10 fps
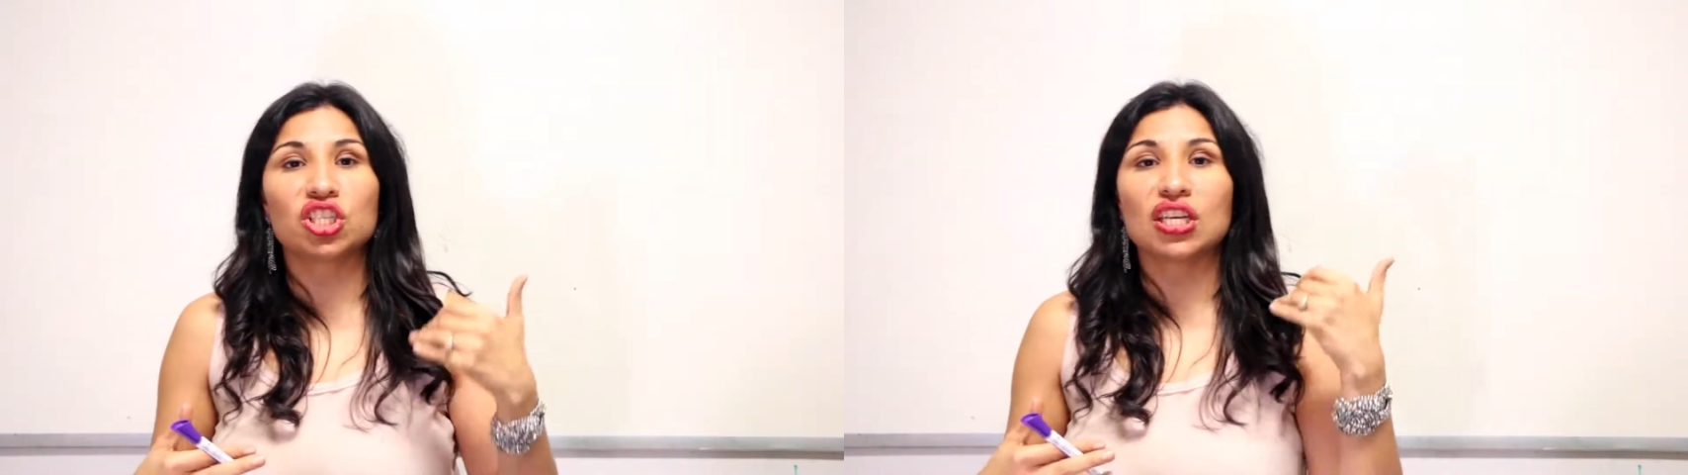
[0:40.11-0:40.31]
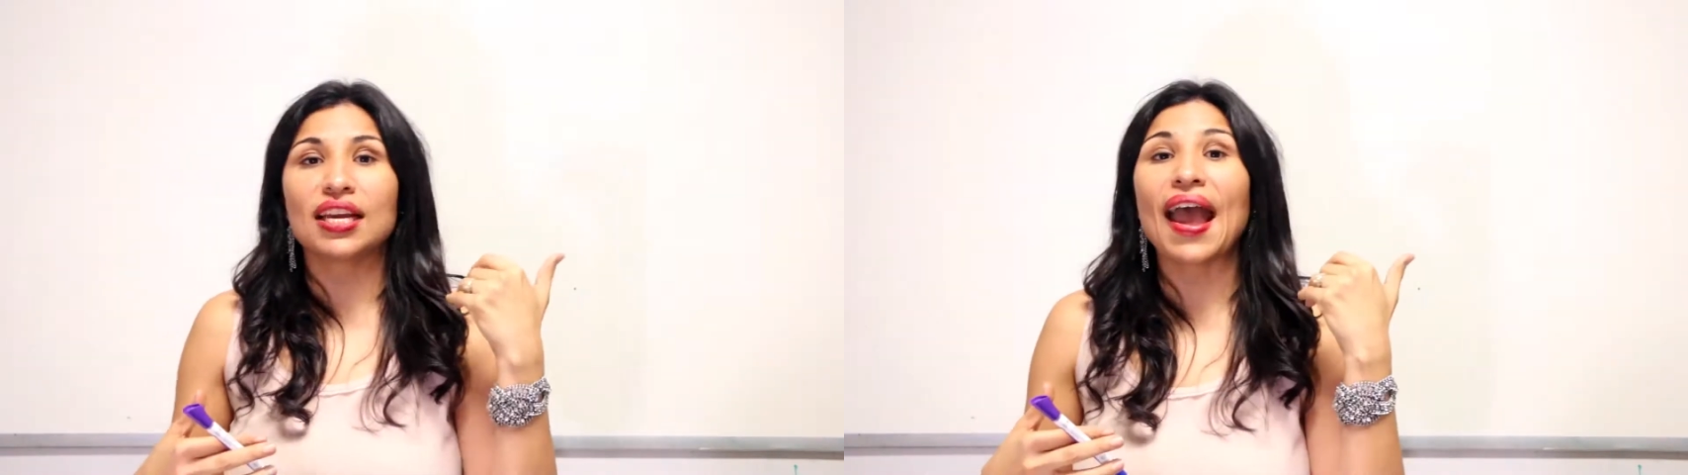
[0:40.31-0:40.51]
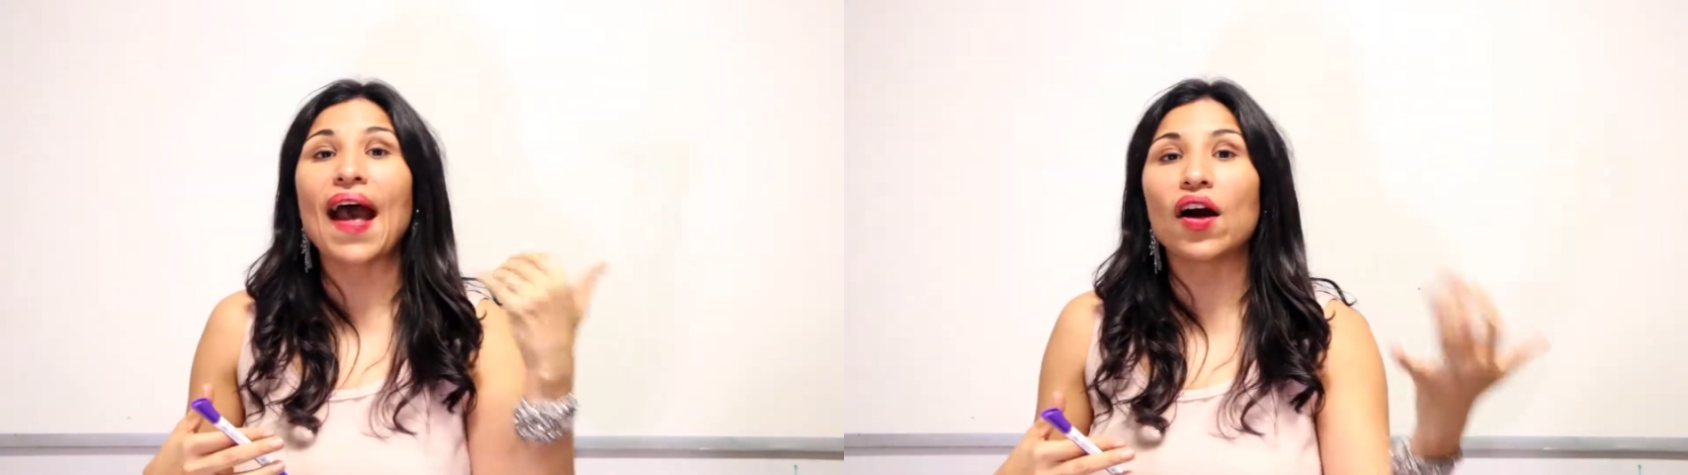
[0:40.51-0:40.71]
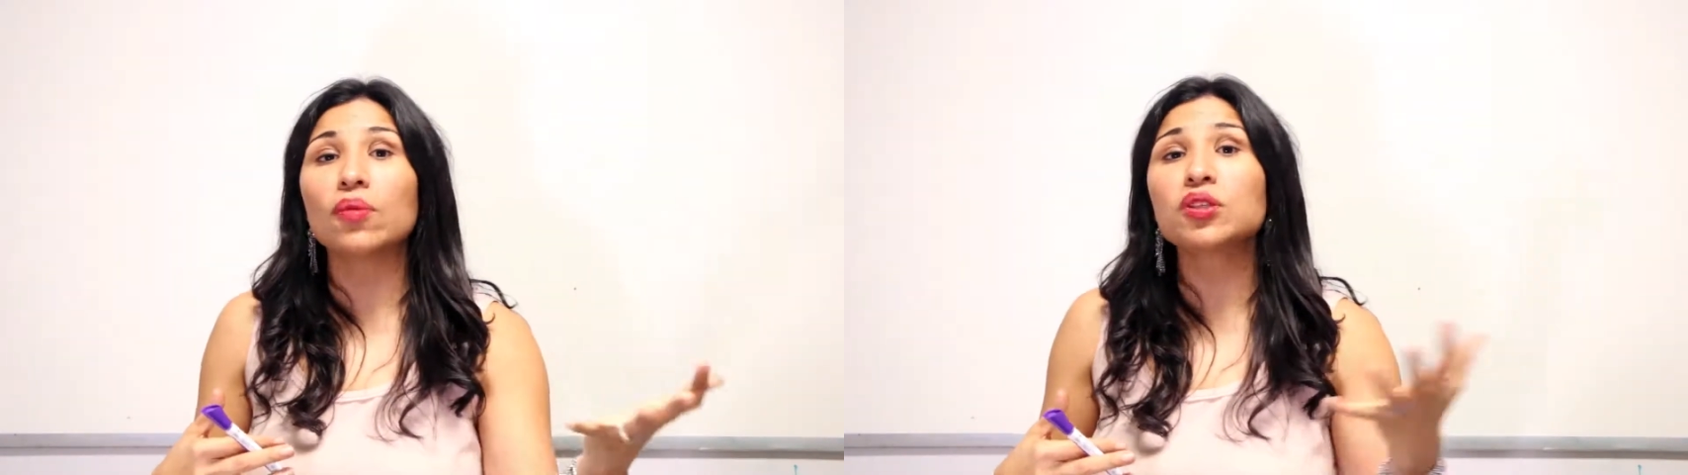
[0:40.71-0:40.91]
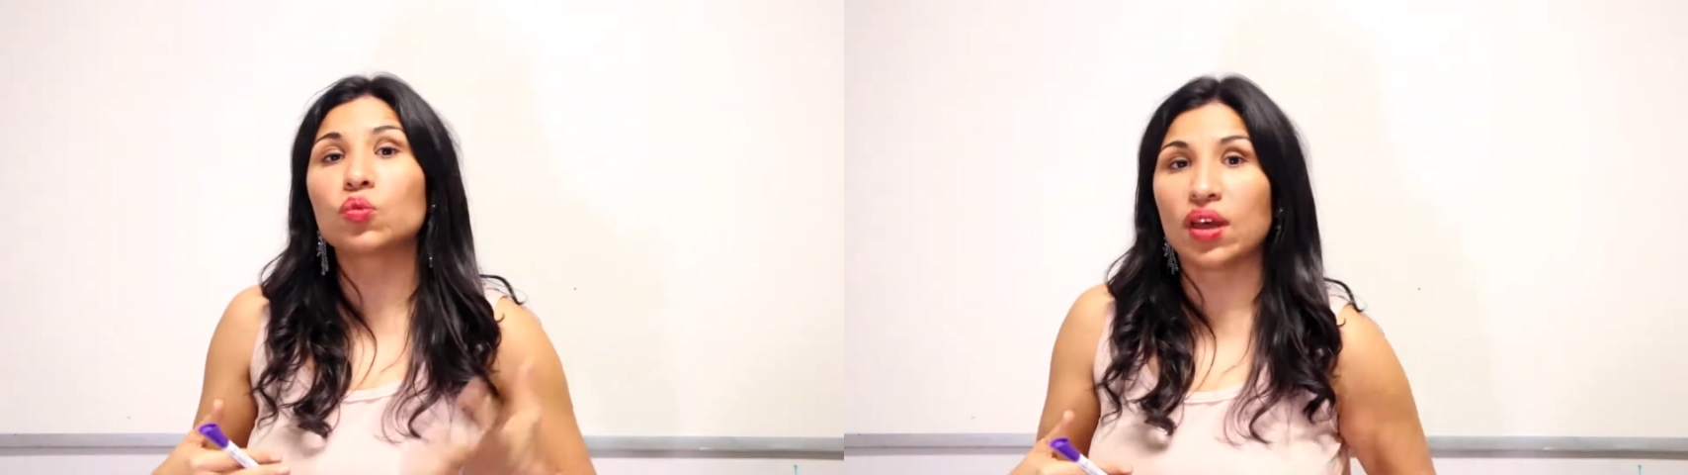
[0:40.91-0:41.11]
she
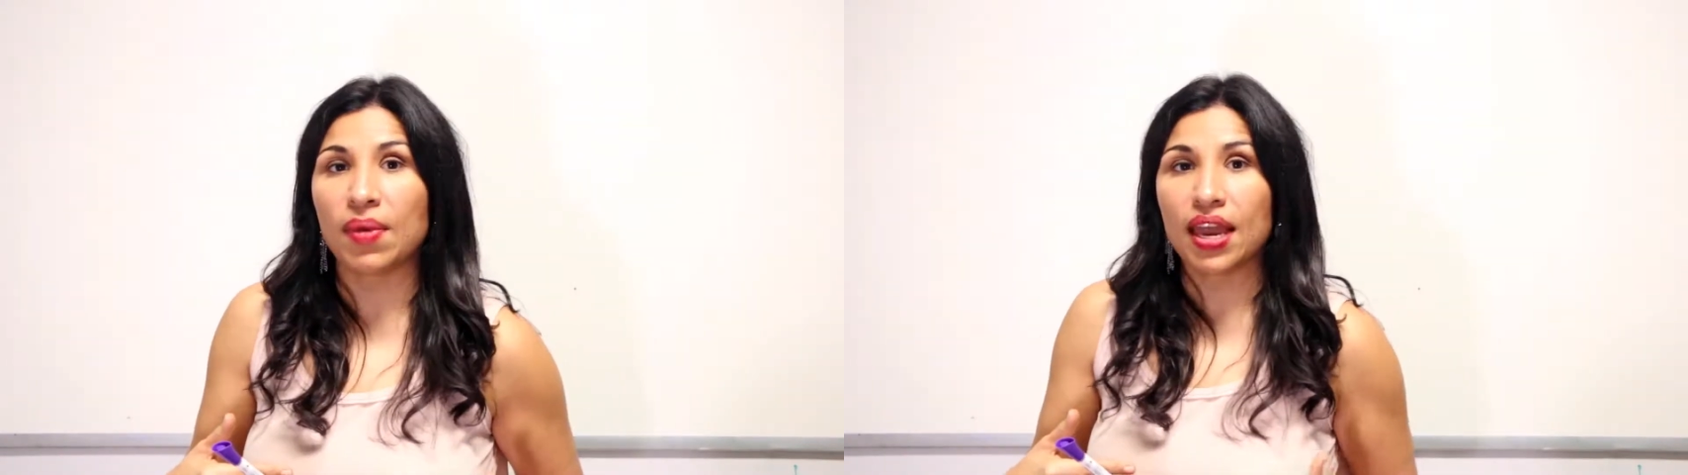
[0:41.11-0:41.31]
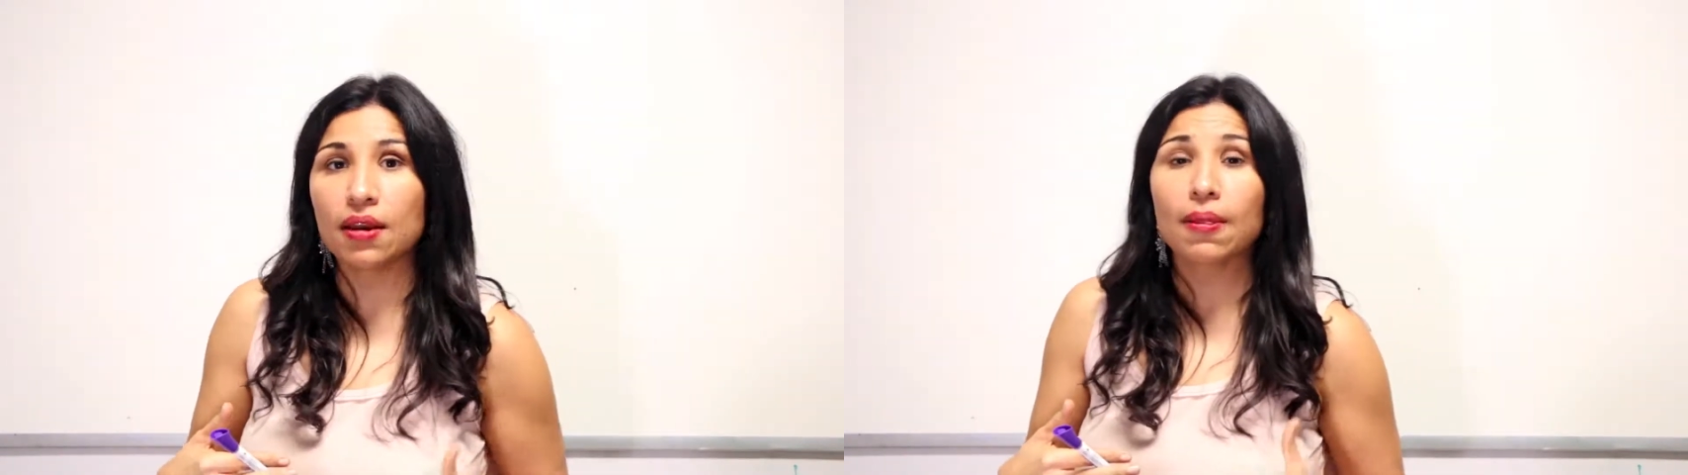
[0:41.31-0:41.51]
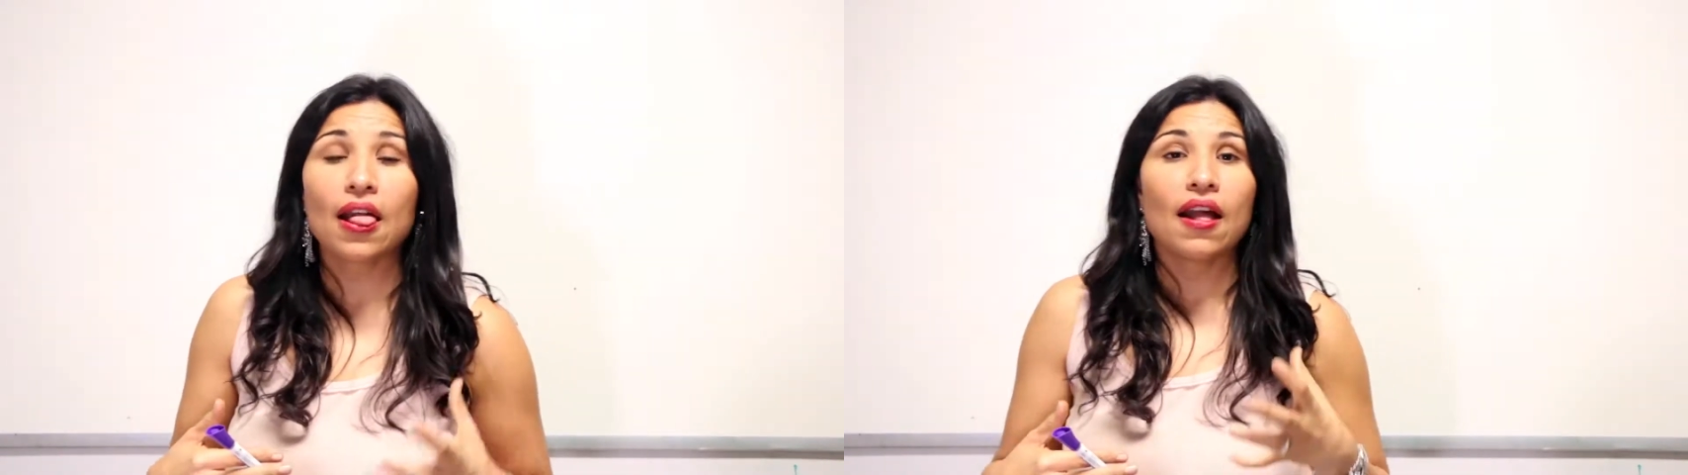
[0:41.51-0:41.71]
helped women